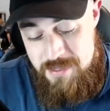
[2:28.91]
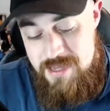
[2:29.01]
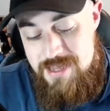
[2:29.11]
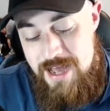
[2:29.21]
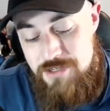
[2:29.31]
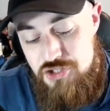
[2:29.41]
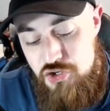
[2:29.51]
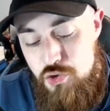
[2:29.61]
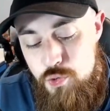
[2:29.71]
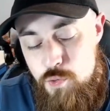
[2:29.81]
he got
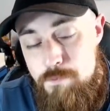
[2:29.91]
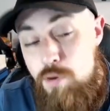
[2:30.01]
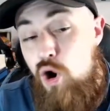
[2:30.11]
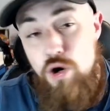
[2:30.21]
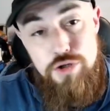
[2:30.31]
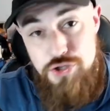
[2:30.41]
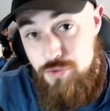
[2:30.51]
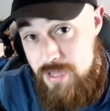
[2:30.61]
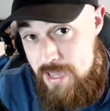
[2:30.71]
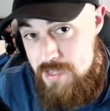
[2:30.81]
2
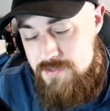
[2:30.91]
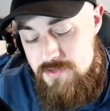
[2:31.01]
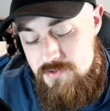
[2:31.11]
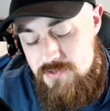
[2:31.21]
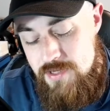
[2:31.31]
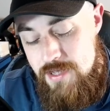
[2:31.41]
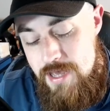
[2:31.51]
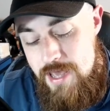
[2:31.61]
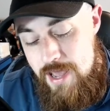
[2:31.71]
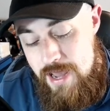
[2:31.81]
partial cases
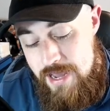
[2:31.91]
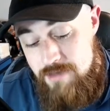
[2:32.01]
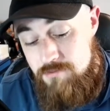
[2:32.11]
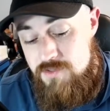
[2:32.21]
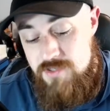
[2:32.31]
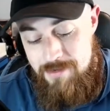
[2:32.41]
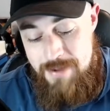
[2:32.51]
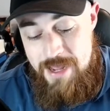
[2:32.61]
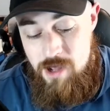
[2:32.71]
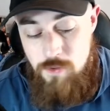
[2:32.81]
and somehow